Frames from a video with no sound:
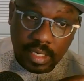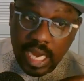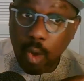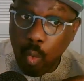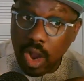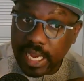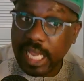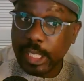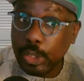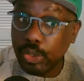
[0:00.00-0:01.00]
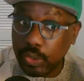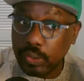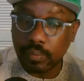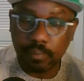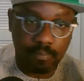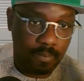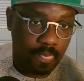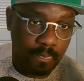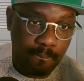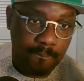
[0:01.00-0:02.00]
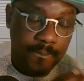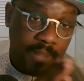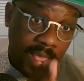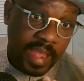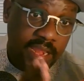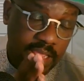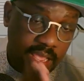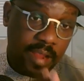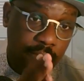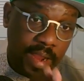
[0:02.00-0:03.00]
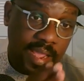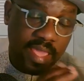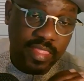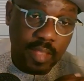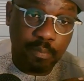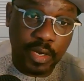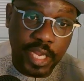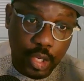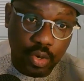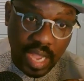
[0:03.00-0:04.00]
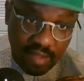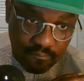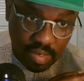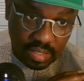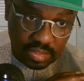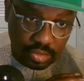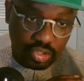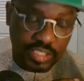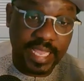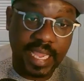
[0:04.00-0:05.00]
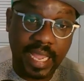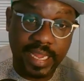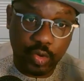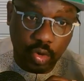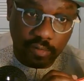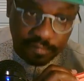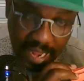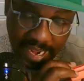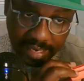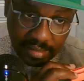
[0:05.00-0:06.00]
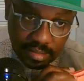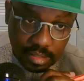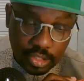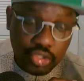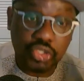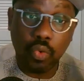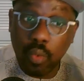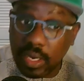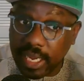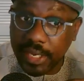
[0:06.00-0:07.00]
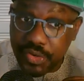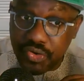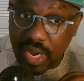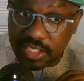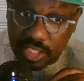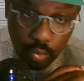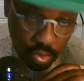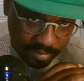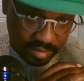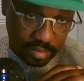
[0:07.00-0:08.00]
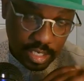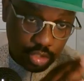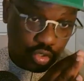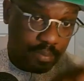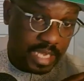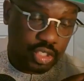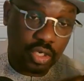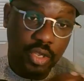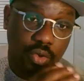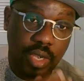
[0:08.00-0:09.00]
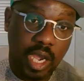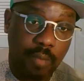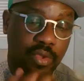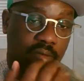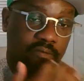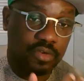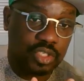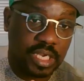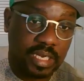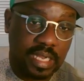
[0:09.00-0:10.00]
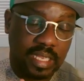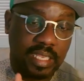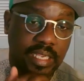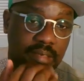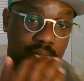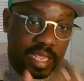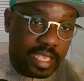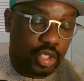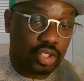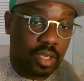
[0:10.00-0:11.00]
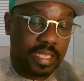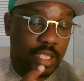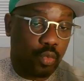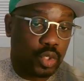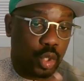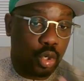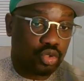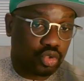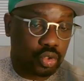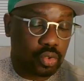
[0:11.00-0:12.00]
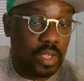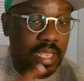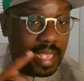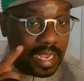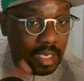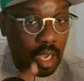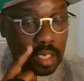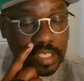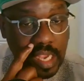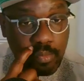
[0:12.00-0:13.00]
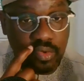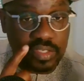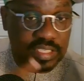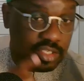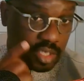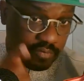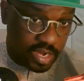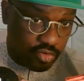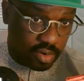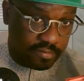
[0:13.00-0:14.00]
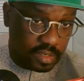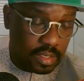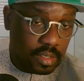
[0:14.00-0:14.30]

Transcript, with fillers: Now, what can you do? Any area in the body you have muscles, they can atrophy. So, what can you do as a woman to make sure you help your vagina in making sure it won't go through a long term process of atrophy?